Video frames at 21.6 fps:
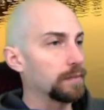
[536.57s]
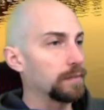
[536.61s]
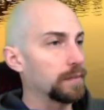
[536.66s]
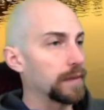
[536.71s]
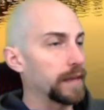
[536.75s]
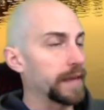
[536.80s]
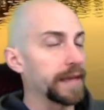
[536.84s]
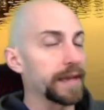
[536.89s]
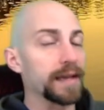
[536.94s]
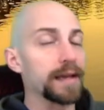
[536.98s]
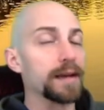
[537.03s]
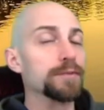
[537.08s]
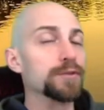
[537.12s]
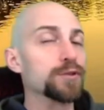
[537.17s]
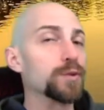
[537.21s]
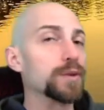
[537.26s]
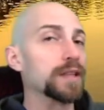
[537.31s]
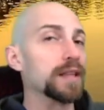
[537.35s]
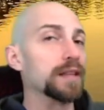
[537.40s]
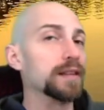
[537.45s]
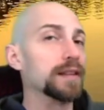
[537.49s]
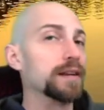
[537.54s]
It comes
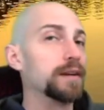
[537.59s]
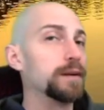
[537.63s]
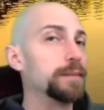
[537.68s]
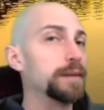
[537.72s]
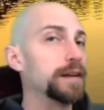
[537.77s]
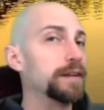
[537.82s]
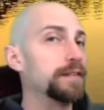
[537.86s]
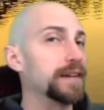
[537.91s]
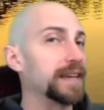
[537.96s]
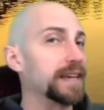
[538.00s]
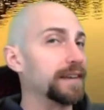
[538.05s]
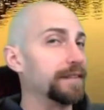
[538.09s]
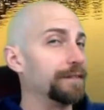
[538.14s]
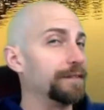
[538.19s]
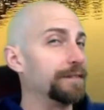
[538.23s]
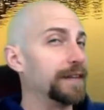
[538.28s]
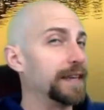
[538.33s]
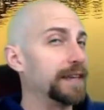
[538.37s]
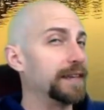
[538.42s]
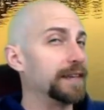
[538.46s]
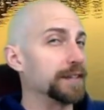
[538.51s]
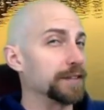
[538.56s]
with a little bit of a
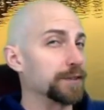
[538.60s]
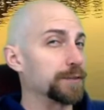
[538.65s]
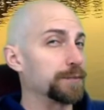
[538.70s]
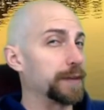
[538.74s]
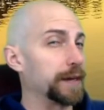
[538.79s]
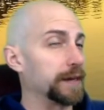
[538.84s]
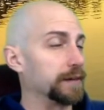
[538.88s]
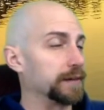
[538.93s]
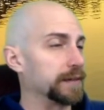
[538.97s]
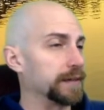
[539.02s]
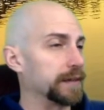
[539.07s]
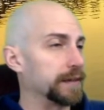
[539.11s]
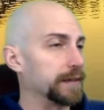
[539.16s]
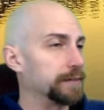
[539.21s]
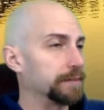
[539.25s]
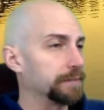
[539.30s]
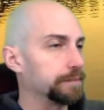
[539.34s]
convenience penalty.